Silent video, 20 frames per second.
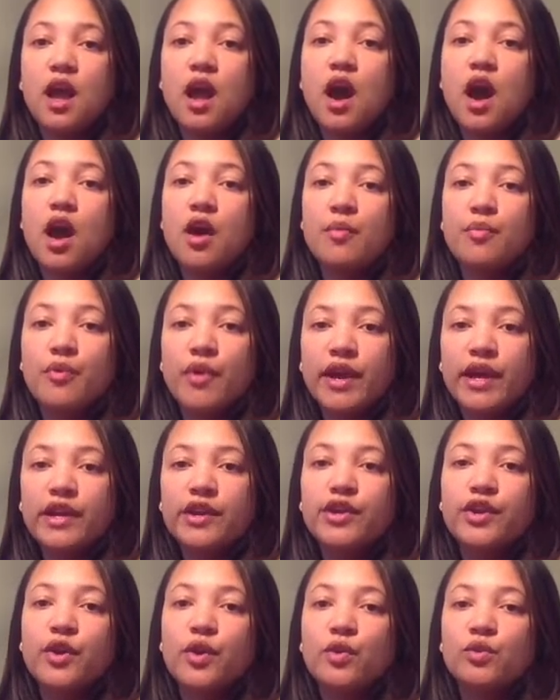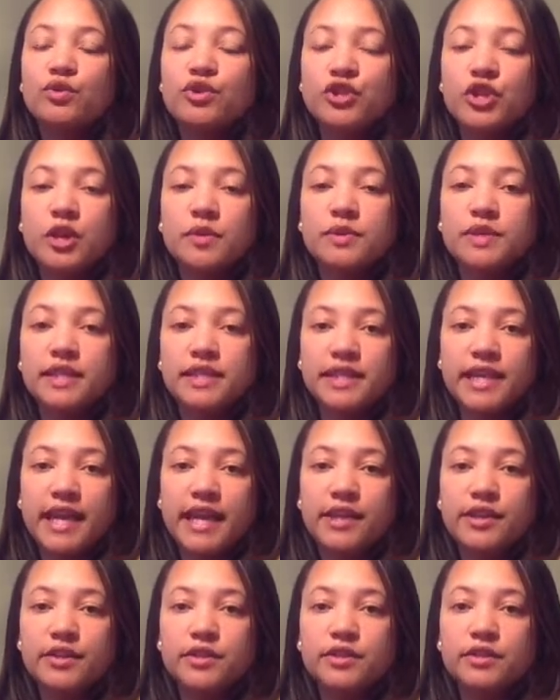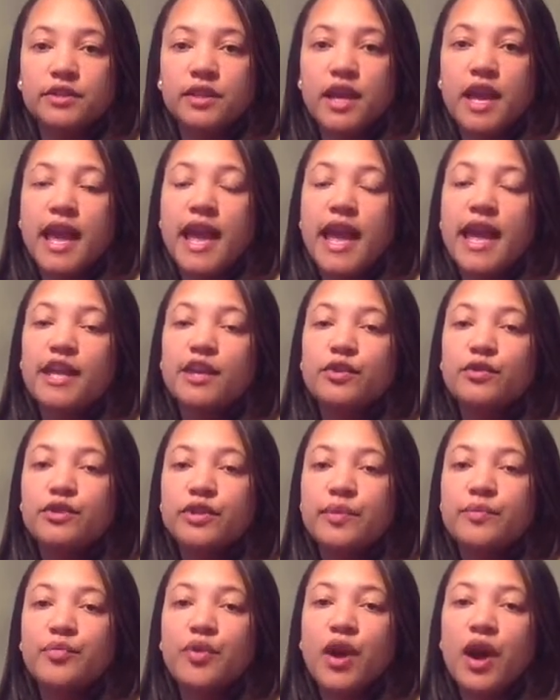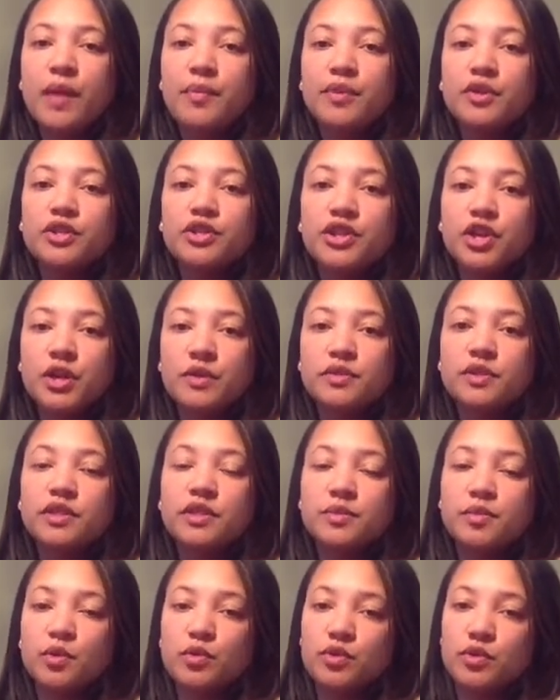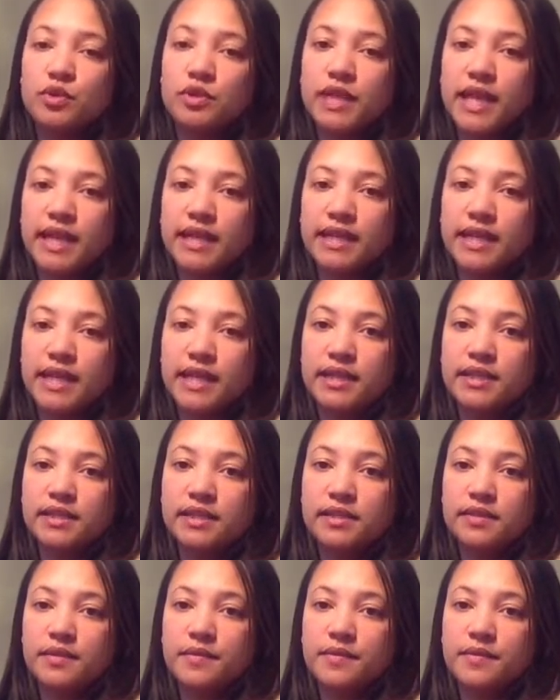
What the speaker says: are bringing your own sharps containers and using proper sharps disposal techniques,